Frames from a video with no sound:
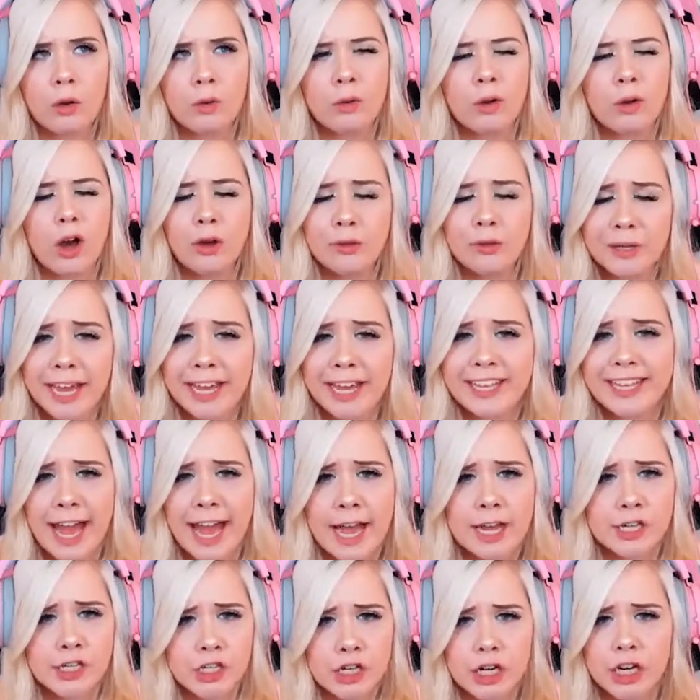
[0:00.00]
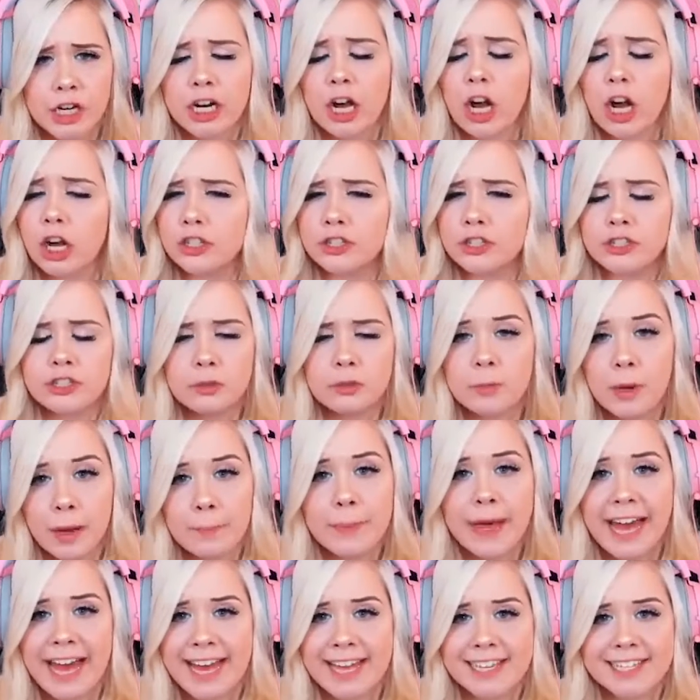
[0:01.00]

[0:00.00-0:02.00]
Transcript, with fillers: Mackenzie has also shown interest in